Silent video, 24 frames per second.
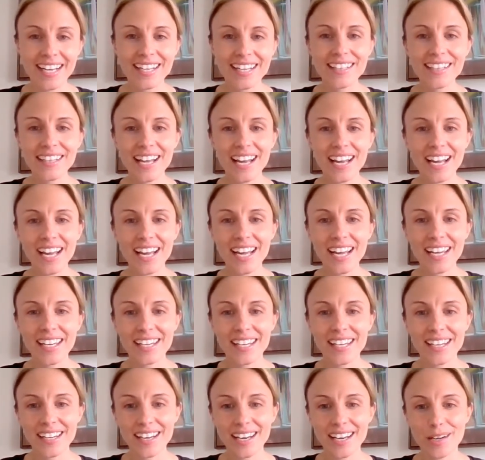Clyde
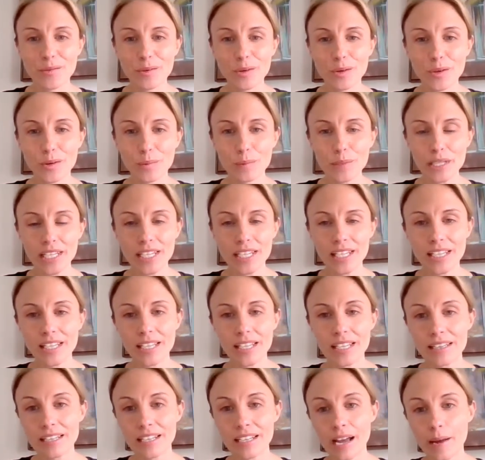and I will be
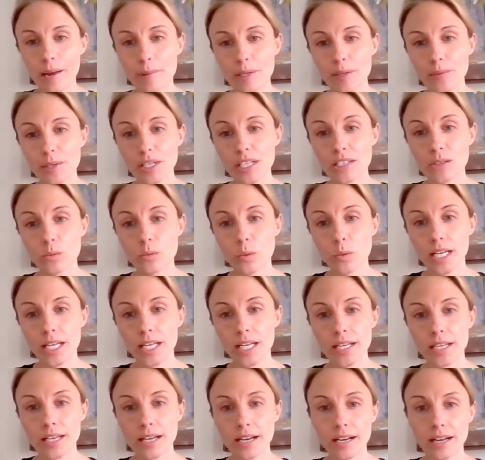in the coming weeks
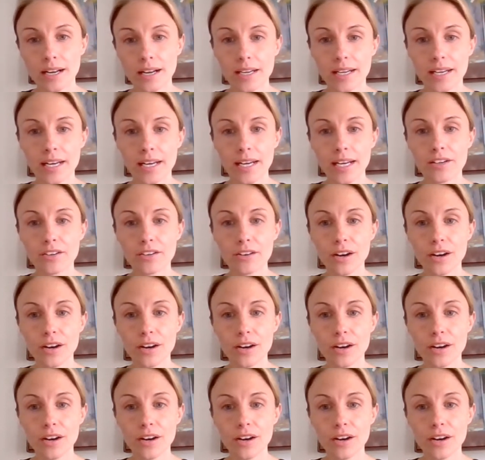working on a